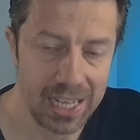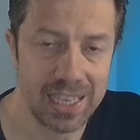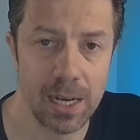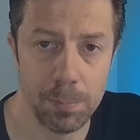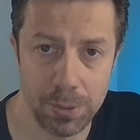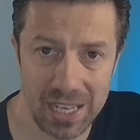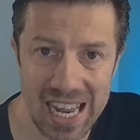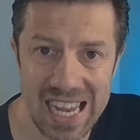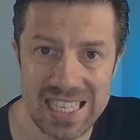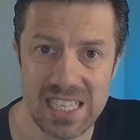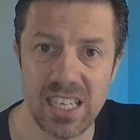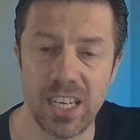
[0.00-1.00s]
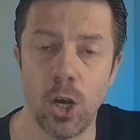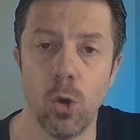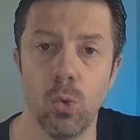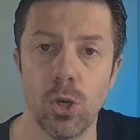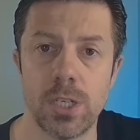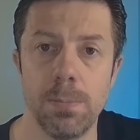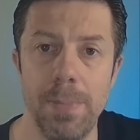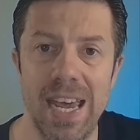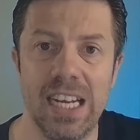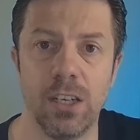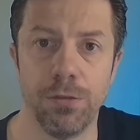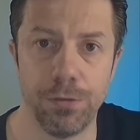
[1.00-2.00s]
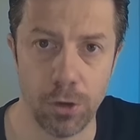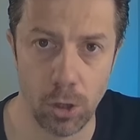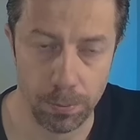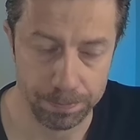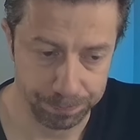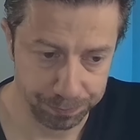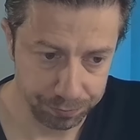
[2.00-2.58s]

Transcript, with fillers: that plastic was made from.